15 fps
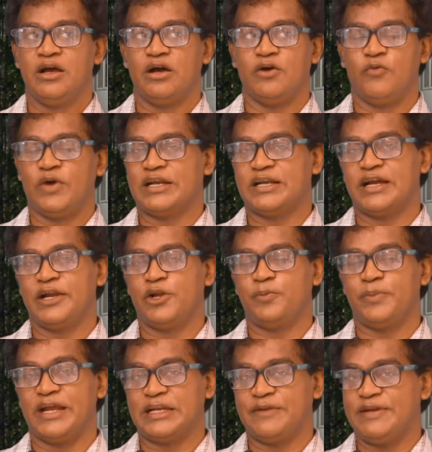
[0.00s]
uh, what kind
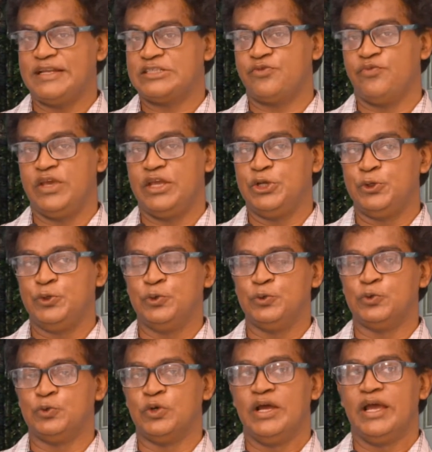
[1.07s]
of activities we
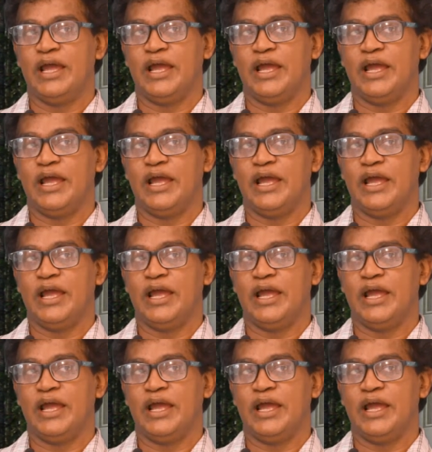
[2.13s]
do